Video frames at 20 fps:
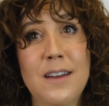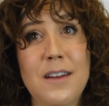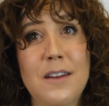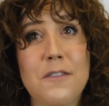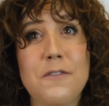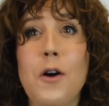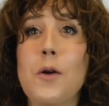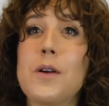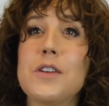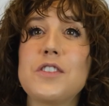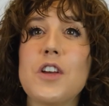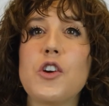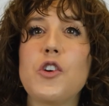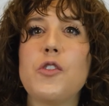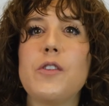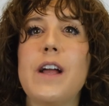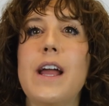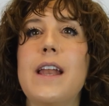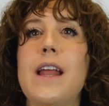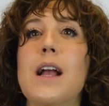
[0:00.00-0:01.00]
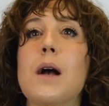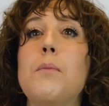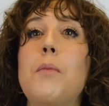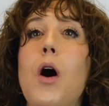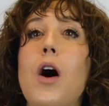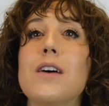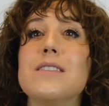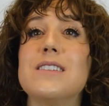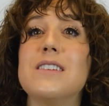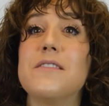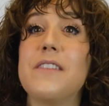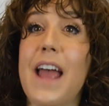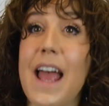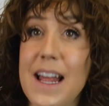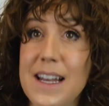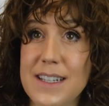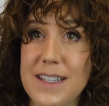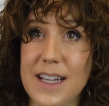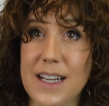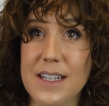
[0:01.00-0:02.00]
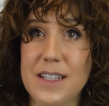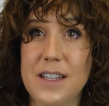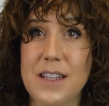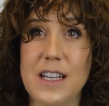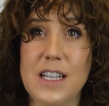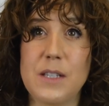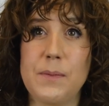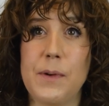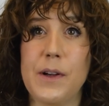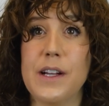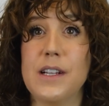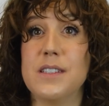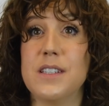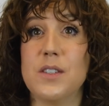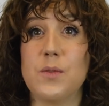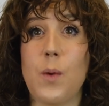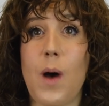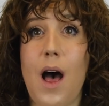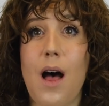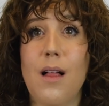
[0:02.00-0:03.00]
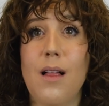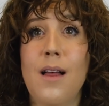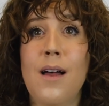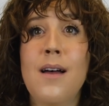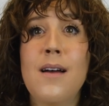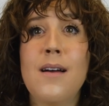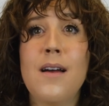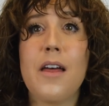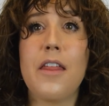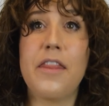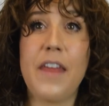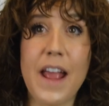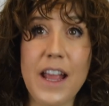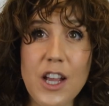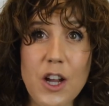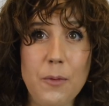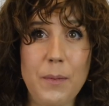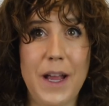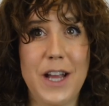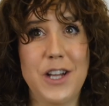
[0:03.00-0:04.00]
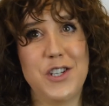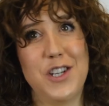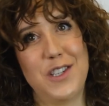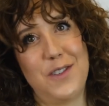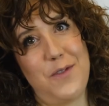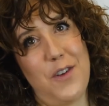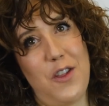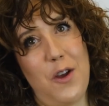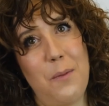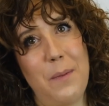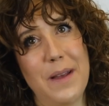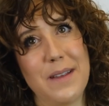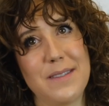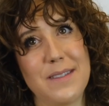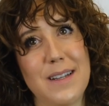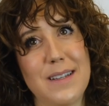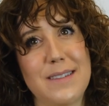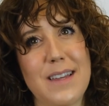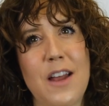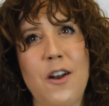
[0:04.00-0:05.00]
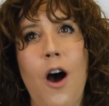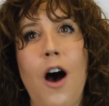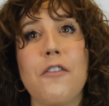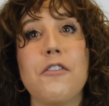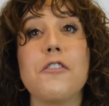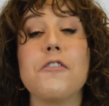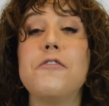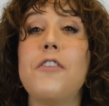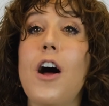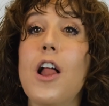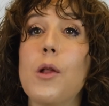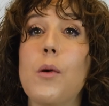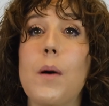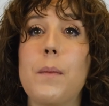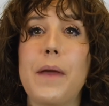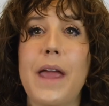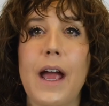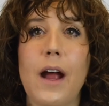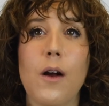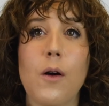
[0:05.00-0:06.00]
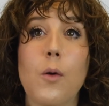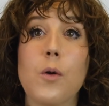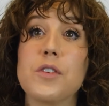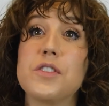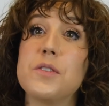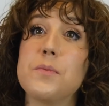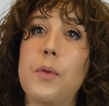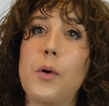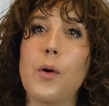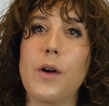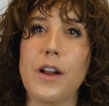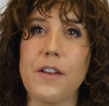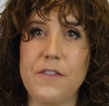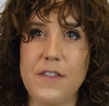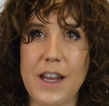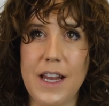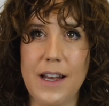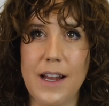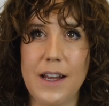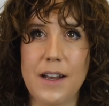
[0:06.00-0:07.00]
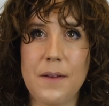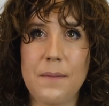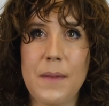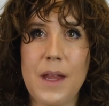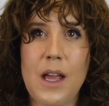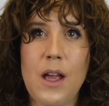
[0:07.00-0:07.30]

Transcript: Focus on creating a positive ending to the experience as well. Thank your patients for their business and offer follow-up care or support if needed.